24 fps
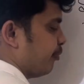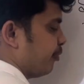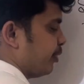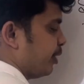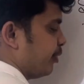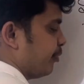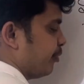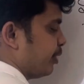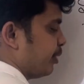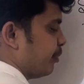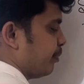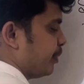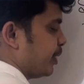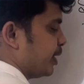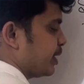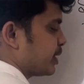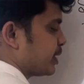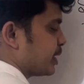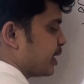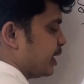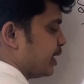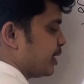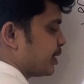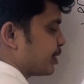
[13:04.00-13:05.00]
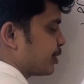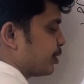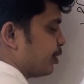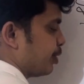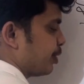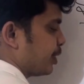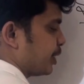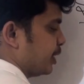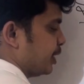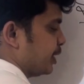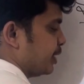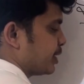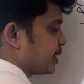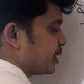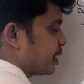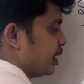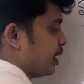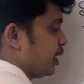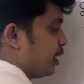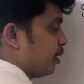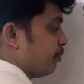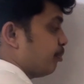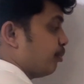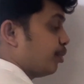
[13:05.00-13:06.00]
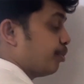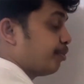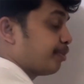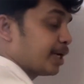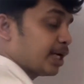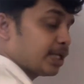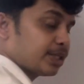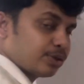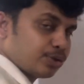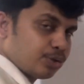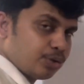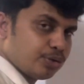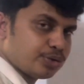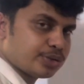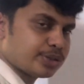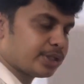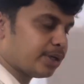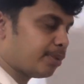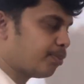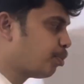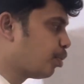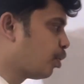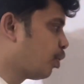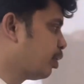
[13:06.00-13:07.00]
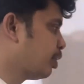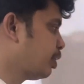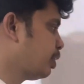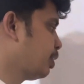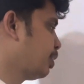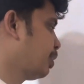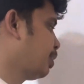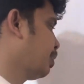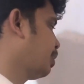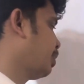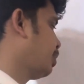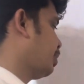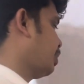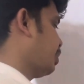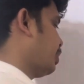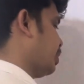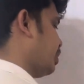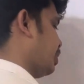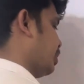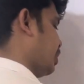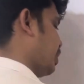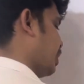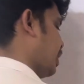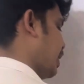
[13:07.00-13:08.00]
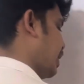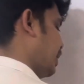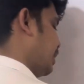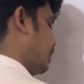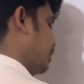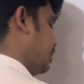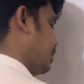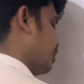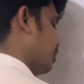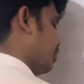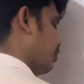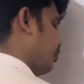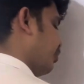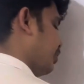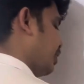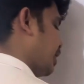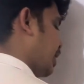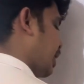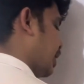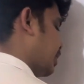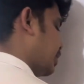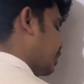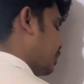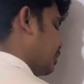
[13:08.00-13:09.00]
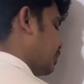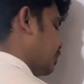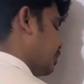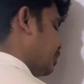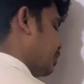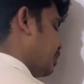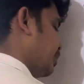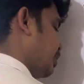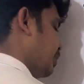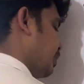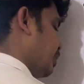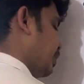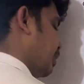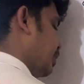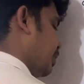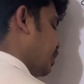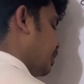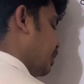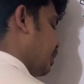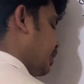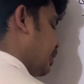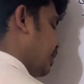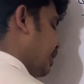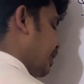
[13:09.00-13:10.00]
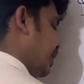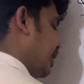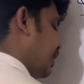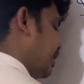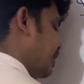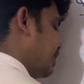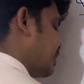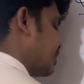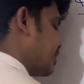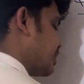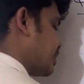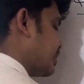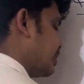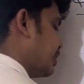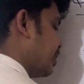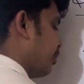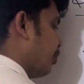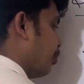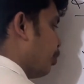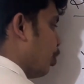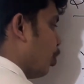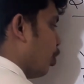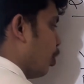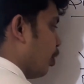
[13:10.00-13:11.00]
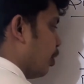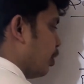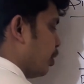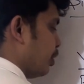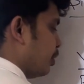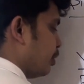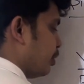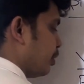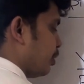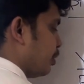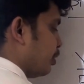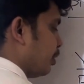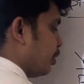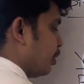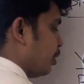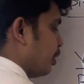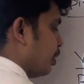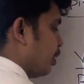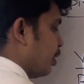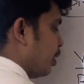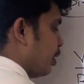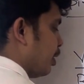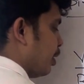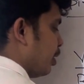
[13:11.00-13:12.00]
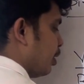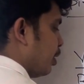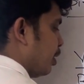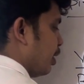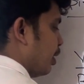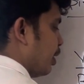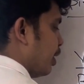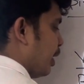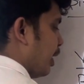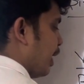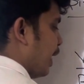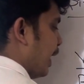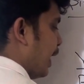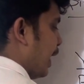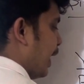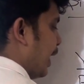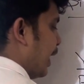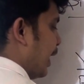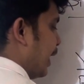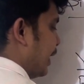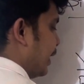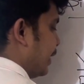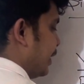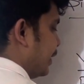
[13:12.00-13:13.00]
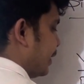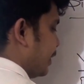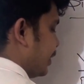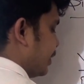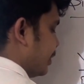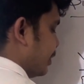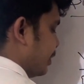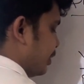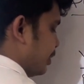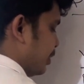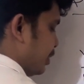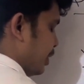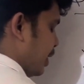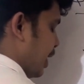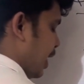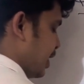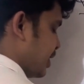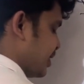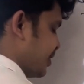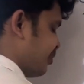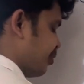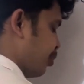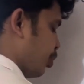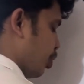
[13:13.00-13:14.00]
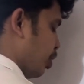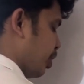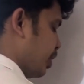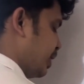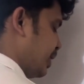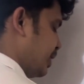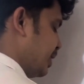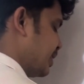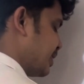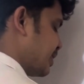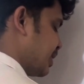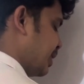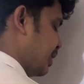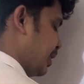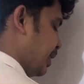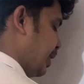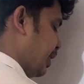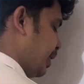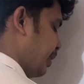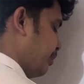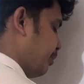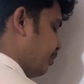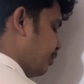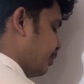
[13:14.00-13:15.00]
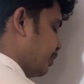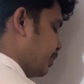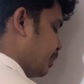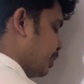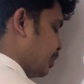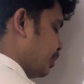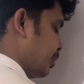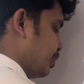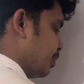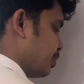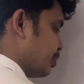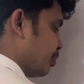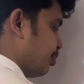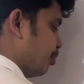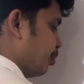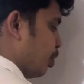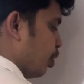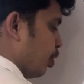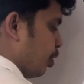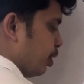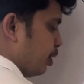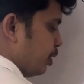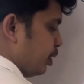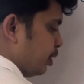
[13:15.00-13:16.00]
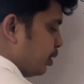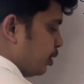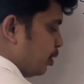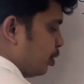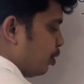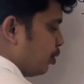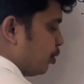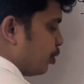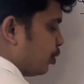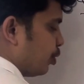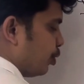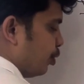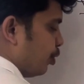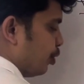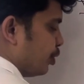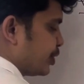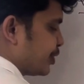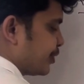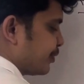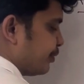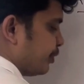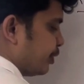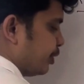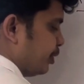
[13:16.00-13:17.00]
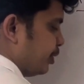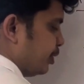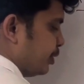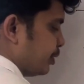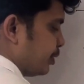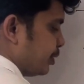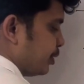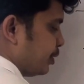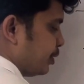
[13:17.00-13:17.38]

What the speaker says: V1 plus S or ES. Bumrah throws the ball, and here Virat hits the ball, and as ball is a name, so ball goes for